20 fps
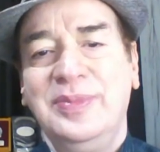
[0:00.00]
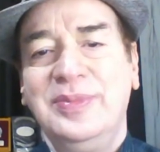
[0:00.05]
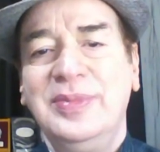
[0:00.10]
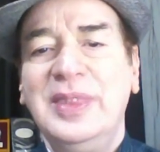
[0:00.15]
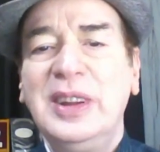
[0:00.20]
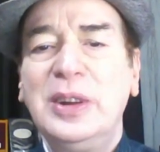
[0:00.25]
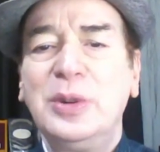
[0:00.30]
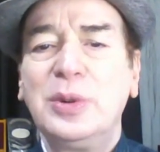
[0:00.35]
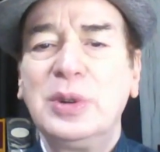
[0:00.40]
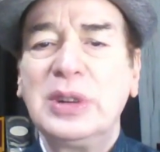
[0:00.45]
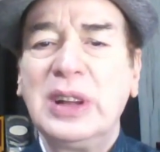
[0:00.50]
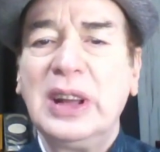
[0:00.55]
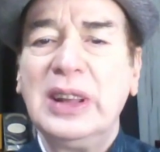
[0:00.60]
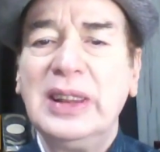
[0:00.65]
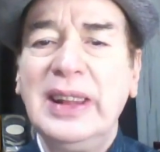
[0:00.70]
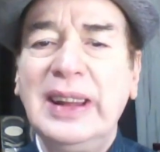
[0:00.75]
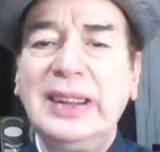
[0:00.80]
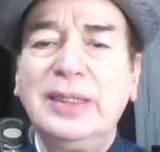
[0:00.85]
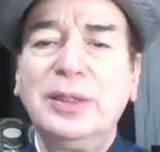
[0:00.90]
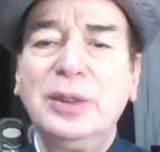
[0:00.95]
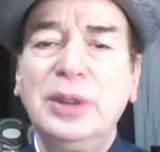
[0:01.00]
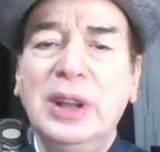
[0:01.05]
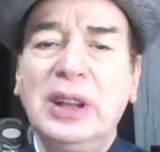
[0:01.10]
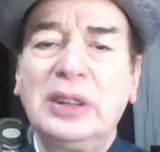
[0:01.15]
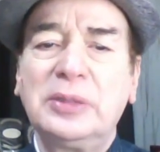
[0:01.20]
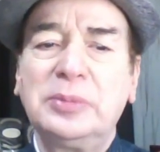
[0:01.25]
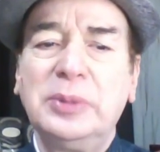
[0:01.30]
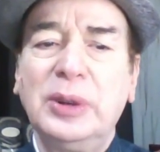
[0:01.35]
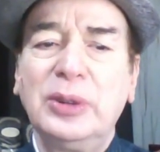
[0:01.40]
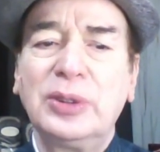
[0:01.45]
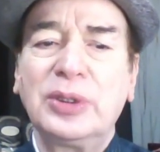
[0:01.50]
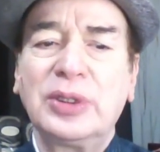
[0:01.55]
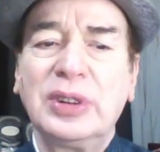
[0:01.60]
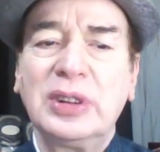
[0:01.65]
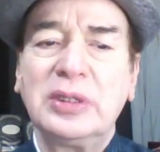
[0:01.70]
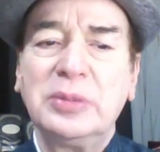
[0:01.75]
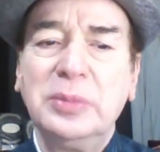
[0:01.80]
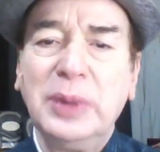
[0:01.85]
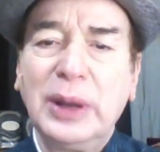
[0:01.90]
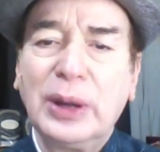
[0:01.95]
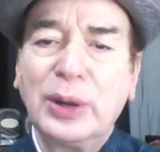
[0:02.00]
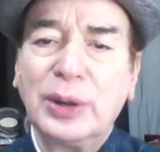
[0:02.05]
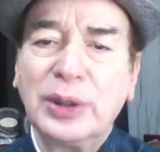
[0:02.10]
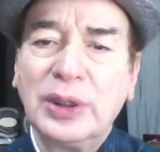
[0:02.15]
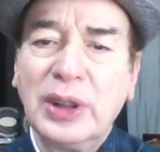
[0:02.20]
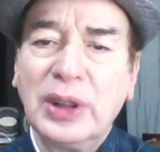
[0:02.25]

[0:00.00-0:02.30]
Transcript: they don't connect to their spouse just because